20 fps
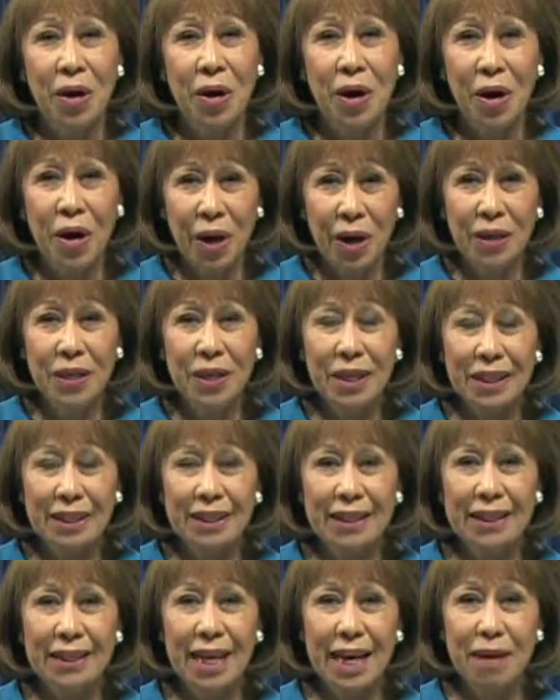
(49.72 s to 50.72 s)
on
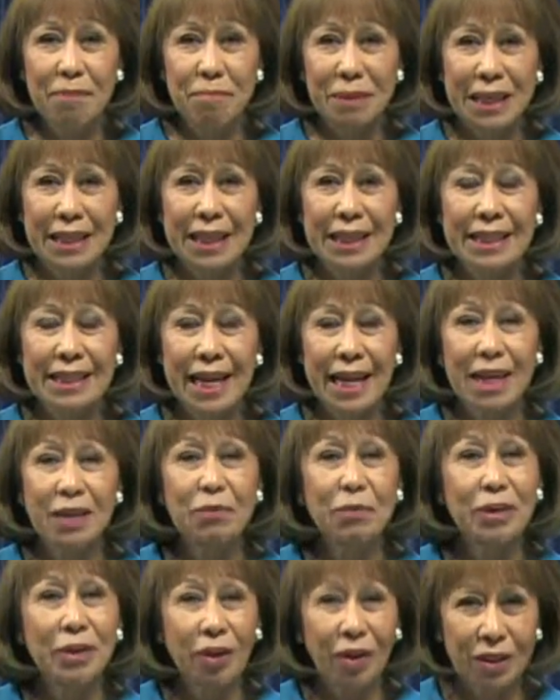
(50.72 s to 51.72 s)
this meeting
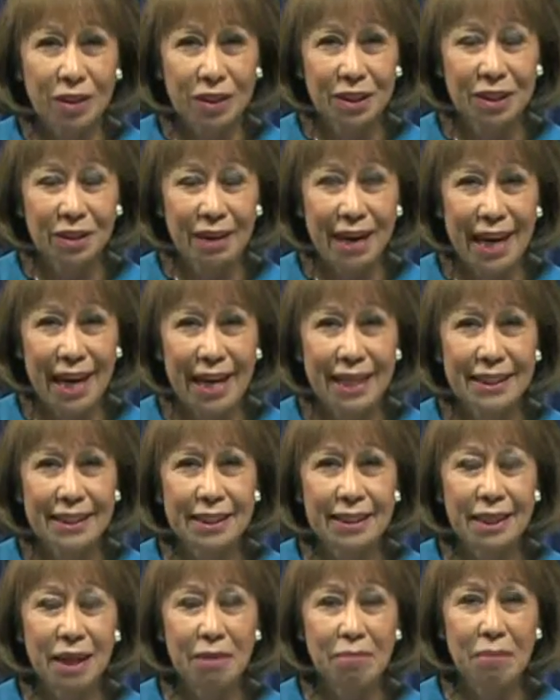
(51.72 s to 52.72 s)
date, we also had
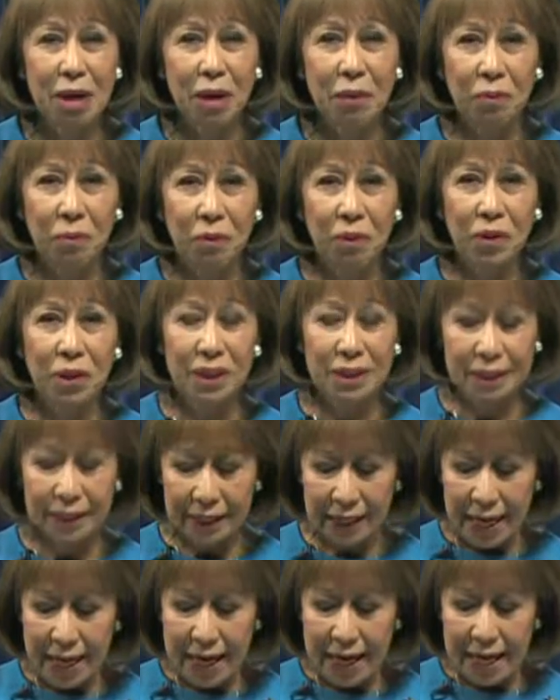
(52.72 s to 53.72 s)
some
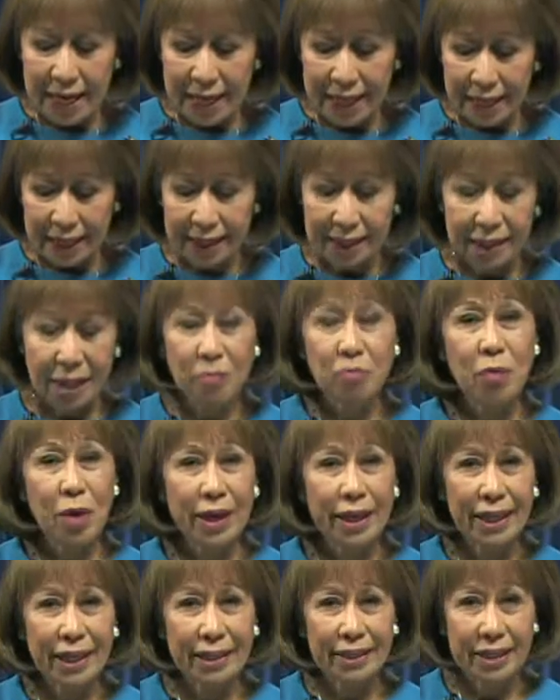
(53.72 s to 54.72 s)
awards and some
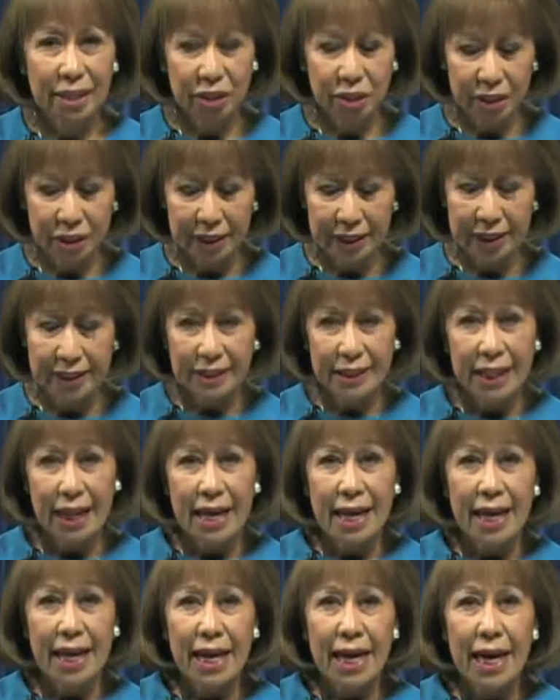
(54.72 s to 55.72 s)
recognition.
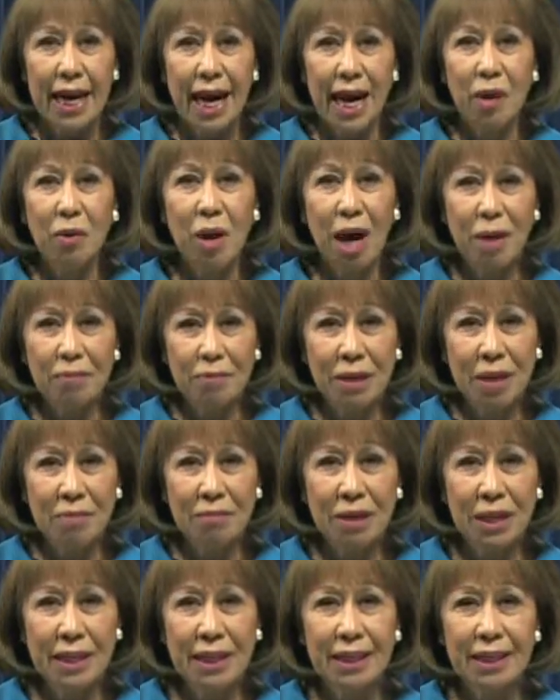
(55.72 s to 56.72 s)
Our
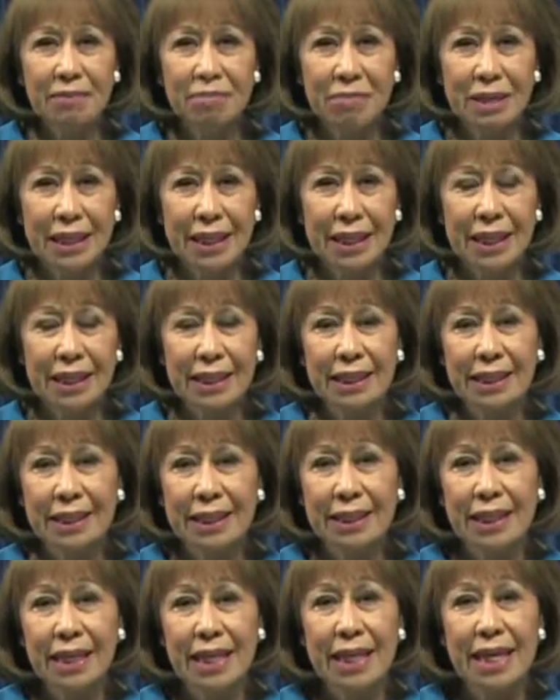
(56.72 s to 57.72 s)
upcoming
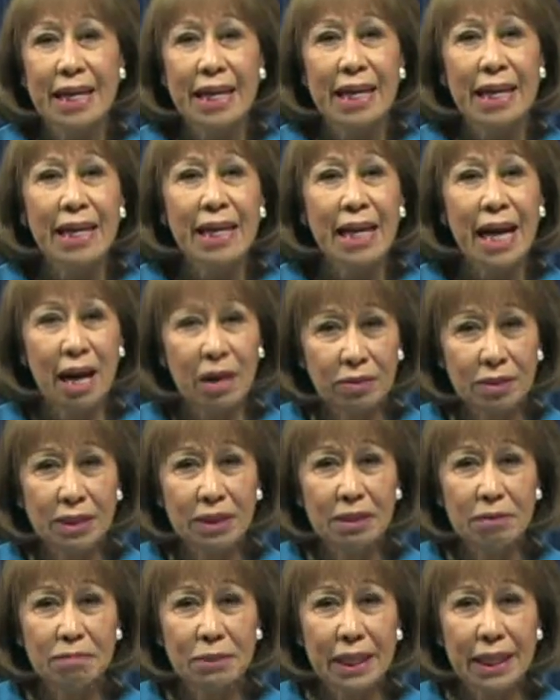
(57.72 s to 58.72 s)
meetings,
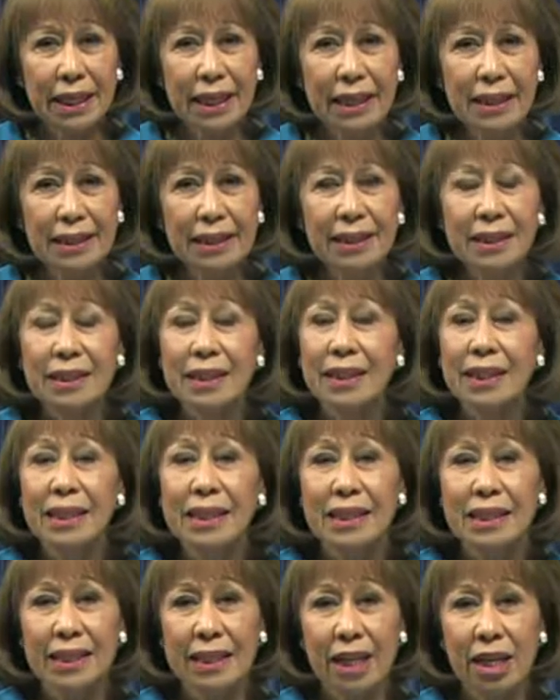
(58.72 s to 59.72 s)
council meetings,
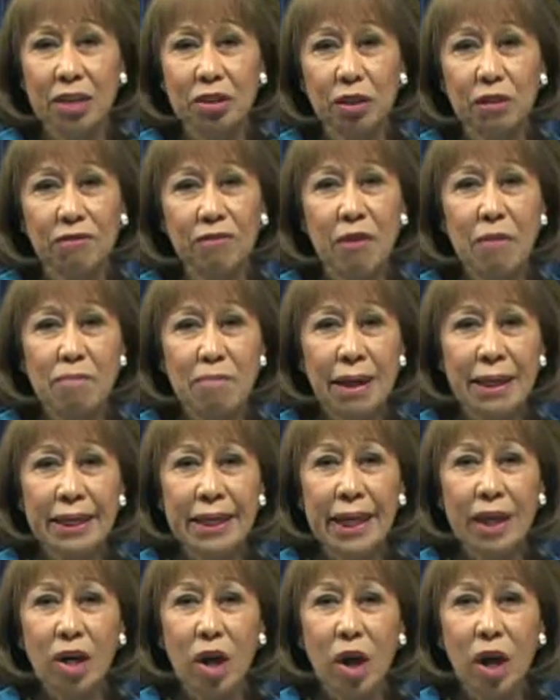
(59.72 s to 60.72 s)
scheduled for
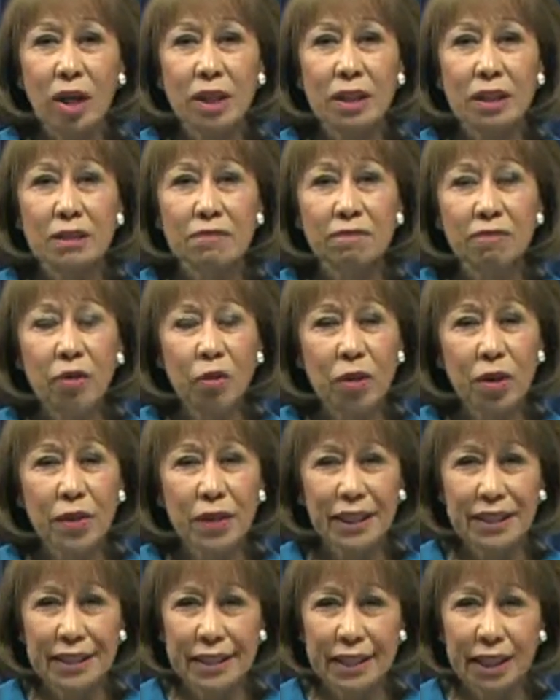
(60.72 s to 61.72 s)
Monday, August 4th
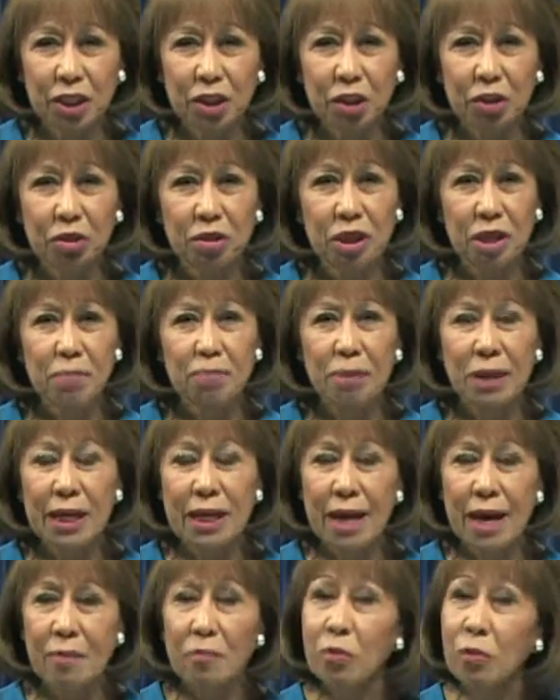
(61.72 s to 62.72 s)
at 6:30
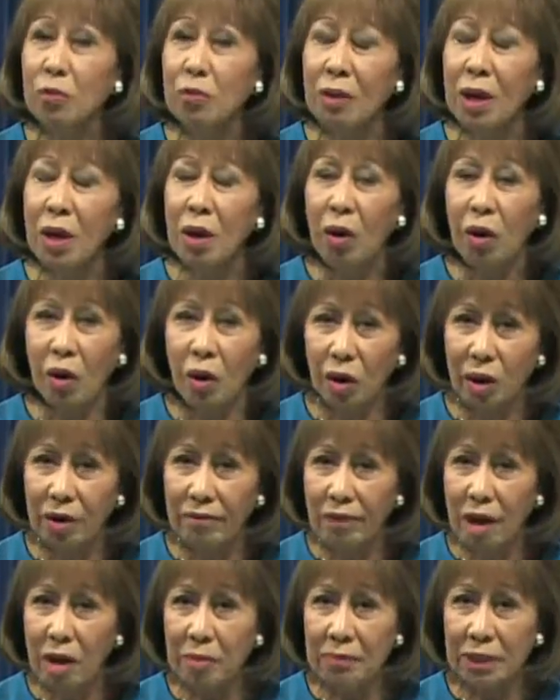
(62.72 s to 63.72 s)
p.m. All of our